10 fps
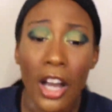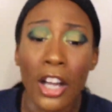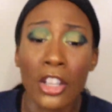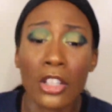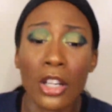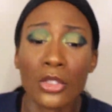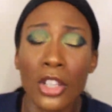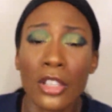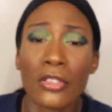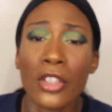a good
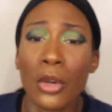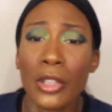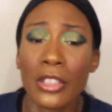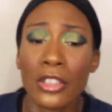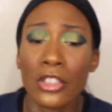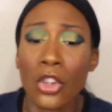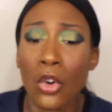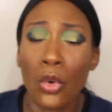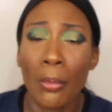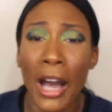alternative though is the
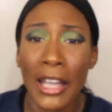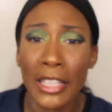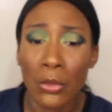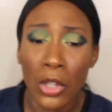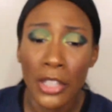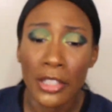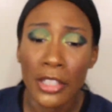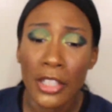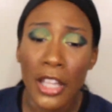Soul Body one